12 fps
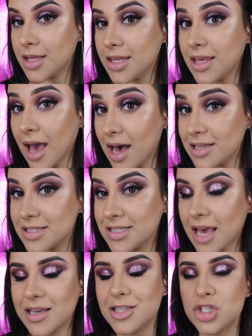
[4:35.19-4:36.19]
Yes,
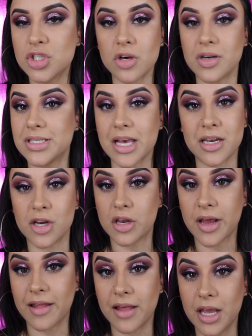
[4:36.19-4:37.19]
I get so excited
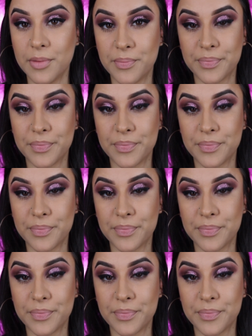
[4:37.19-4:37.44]
on highlight.